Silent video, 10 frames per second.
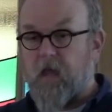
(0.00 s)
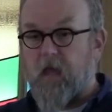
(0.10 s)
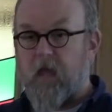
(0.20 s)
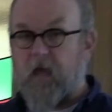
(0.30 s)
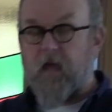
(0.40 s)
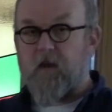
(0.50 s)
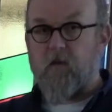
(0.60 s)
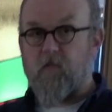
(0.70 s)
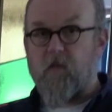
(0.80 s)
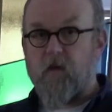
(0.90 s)
and
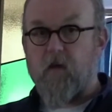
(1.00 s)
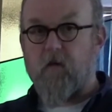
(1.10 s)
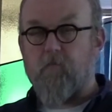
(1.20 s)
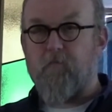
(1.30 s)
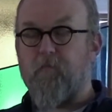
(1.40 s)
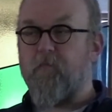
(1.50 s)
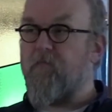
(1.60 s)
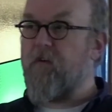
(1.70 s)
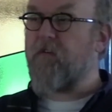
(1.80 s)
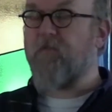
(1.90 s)

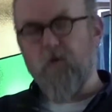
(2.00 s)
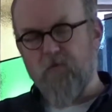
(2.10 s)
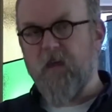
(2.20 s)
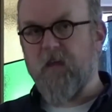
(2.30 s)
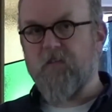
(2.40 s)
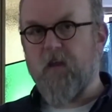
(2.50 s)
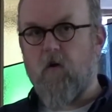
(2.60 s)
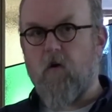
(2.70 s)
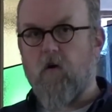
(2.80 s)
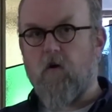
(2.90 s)
there's a few things that
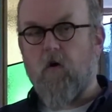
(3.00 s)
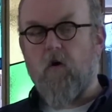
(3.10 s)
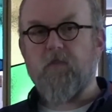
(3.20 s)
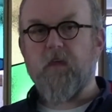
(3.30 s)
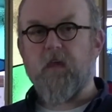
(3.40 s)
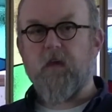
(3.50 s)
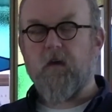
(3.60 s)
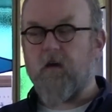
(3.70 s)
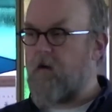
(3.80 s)
are on the